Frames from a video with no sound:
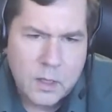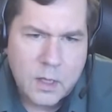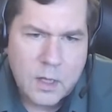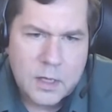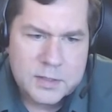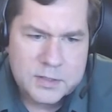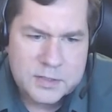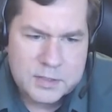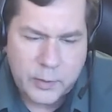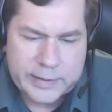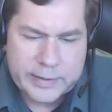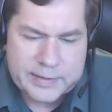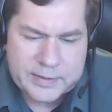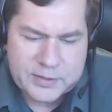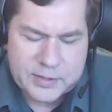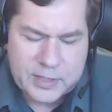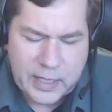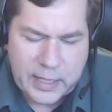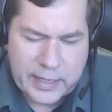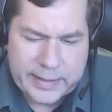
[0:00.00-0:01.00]
So let's
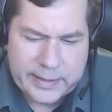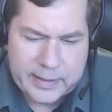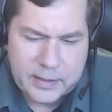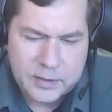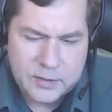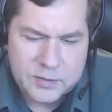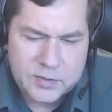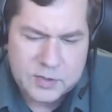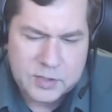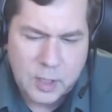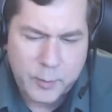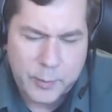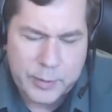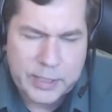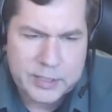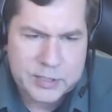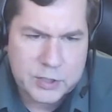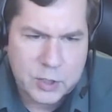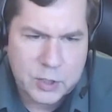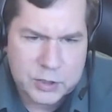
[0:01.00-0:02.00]
say someone
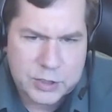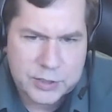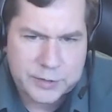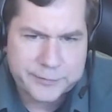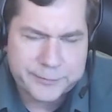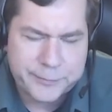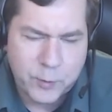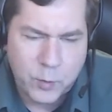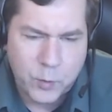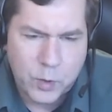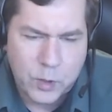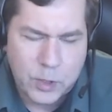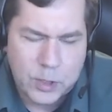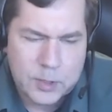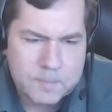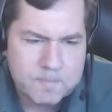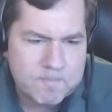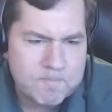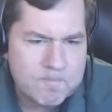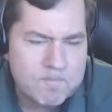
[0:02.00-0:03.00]
is searching for
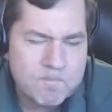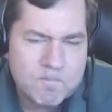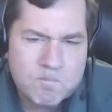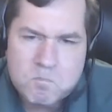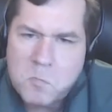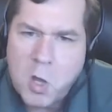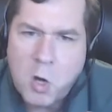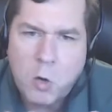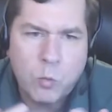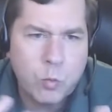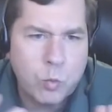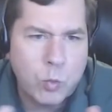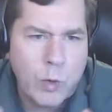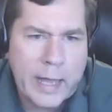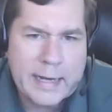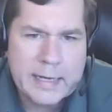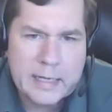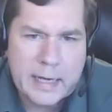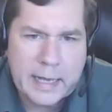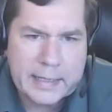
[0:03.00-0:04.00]

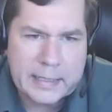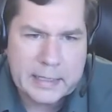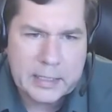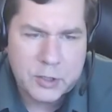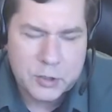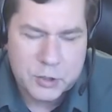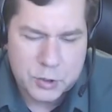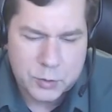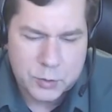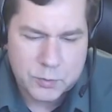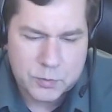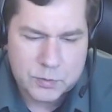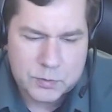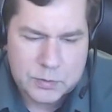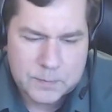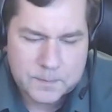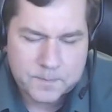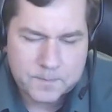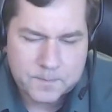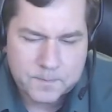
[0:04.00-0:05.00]
red Nike
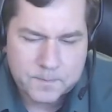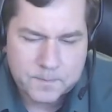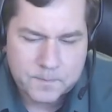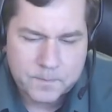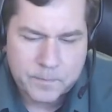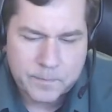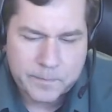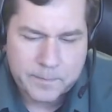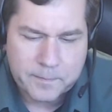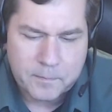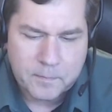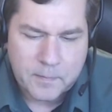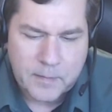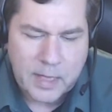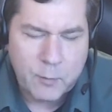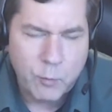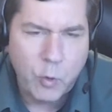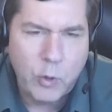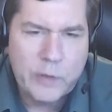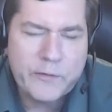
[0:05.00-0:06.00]
shoes.
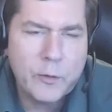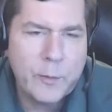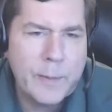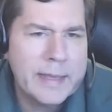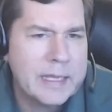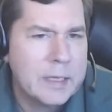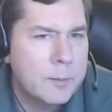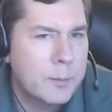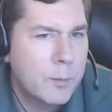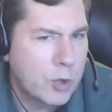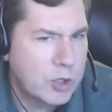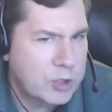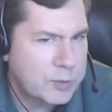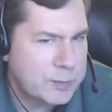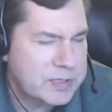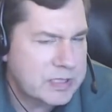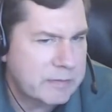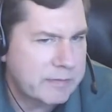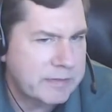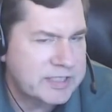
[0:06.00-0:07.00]
And we'll even make it more
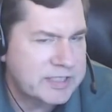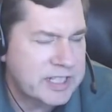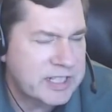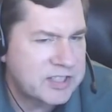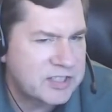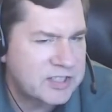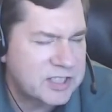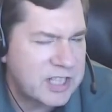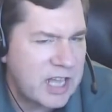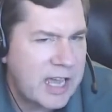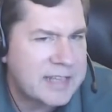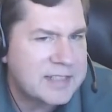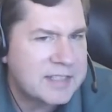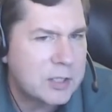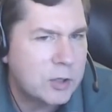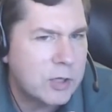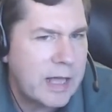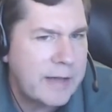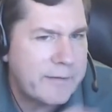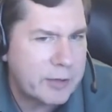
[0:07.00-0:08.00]
specific, say size
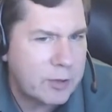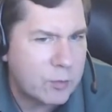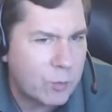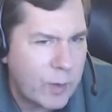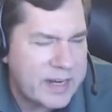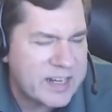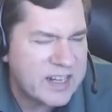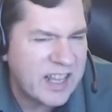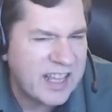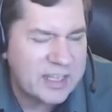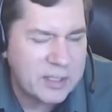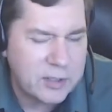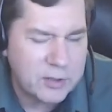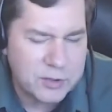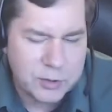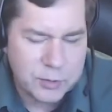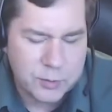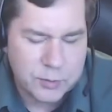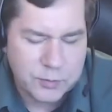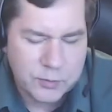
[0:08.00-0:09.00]
11 red Nike
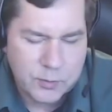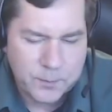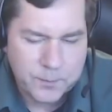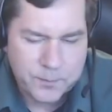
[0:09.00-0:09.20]
shoes.